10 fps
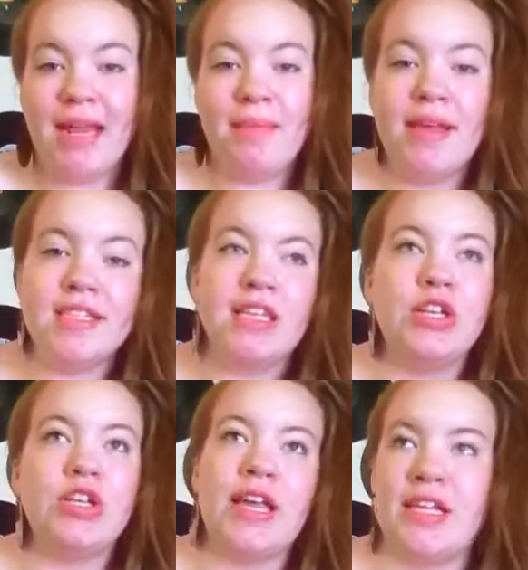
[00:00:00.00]
It makes it
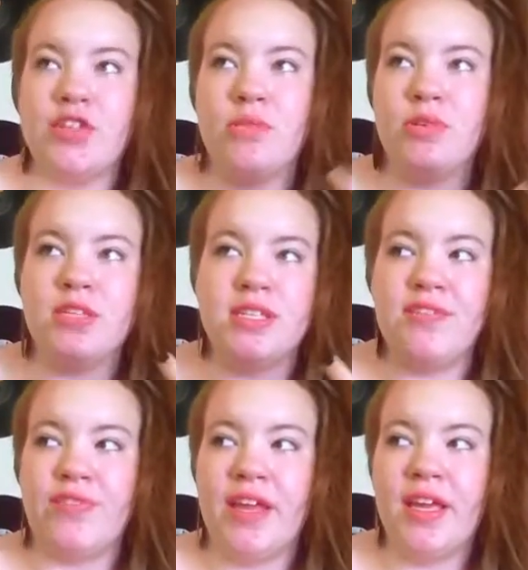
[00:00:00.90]
look like it's almost as
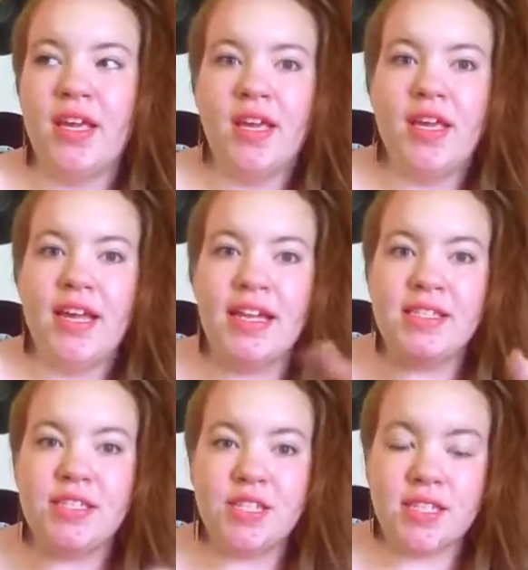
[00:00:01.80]
if like
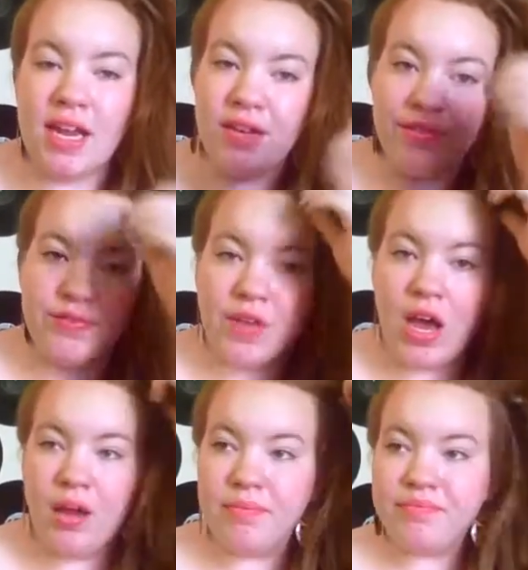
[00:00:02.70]
it's just kind of
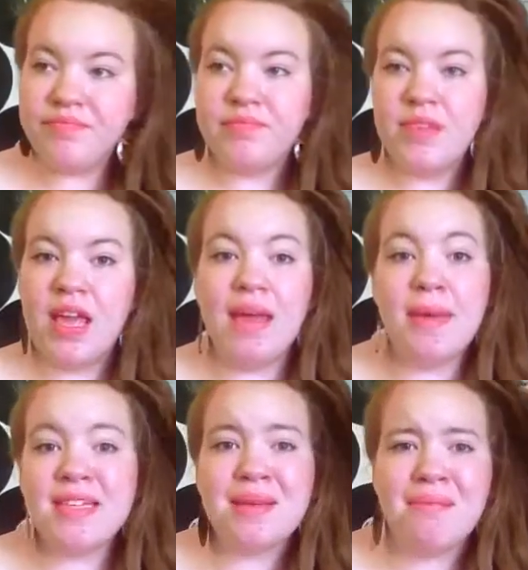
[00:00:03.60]
um, it
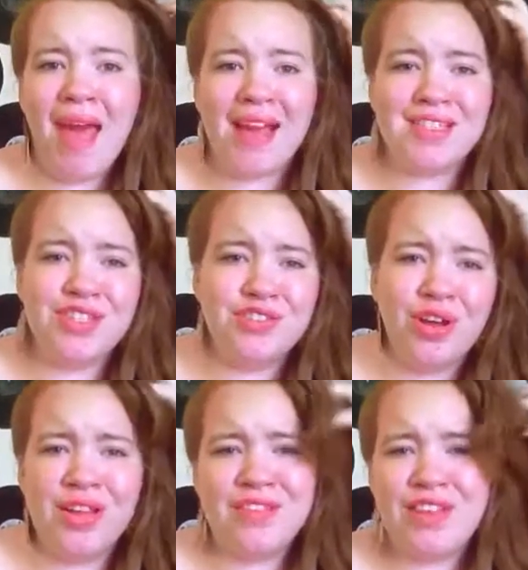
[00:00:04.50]
makes it matte. You
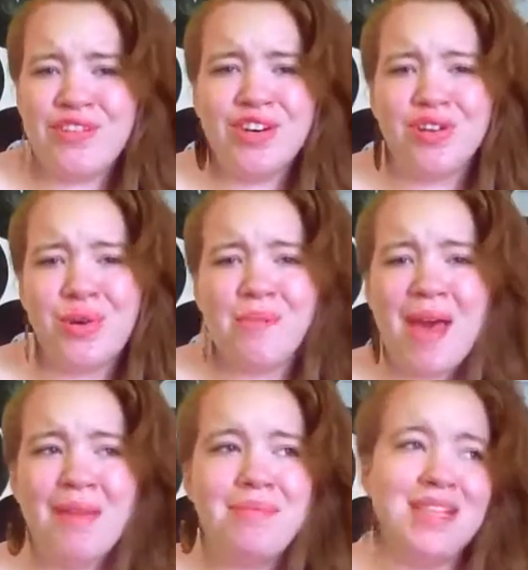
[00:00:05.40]
know, if you don't know what
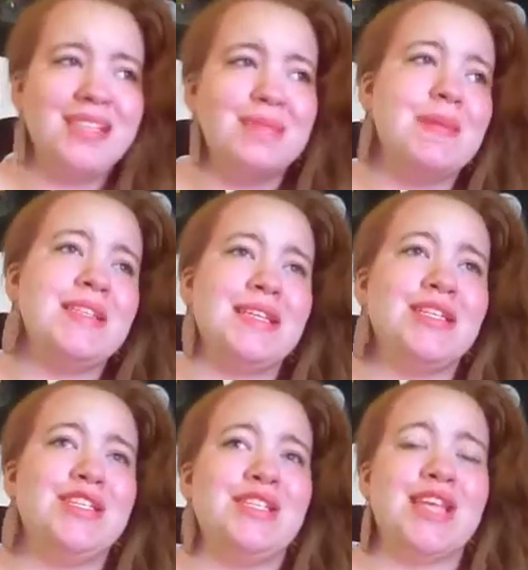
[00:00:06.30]
matte means, it's
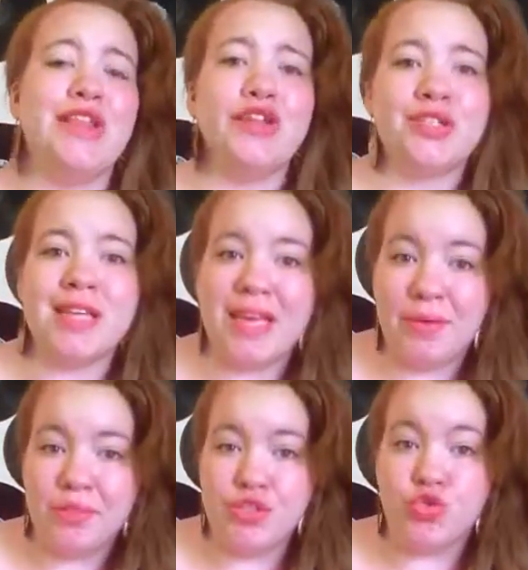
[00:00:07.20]
basically just it looks like
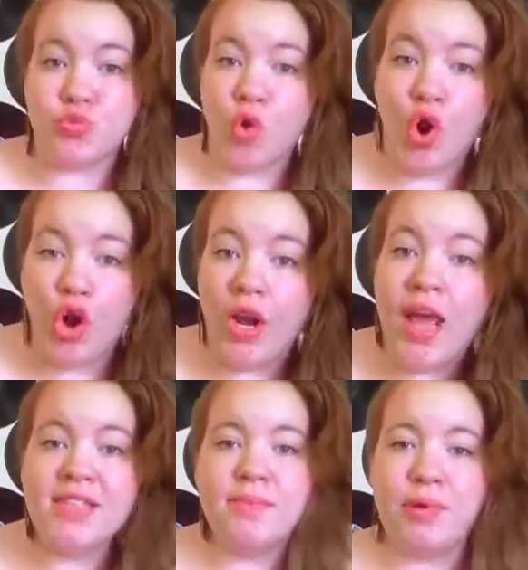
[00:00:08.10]
it was drawn
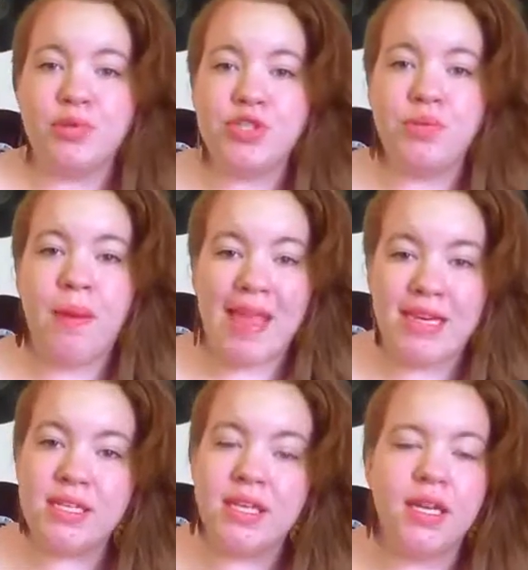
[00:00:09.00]
as opposed to
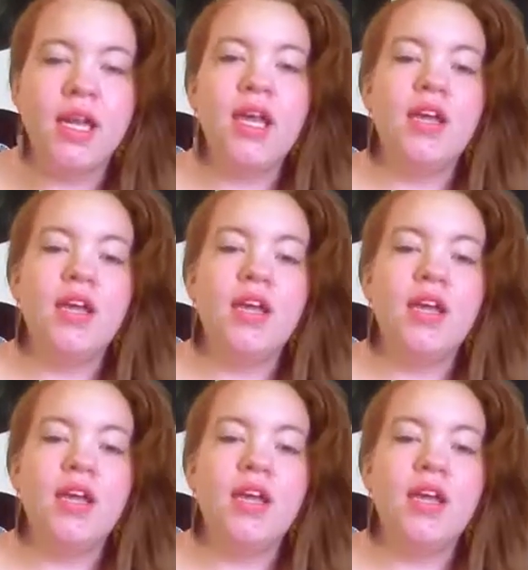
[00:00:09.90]
painted.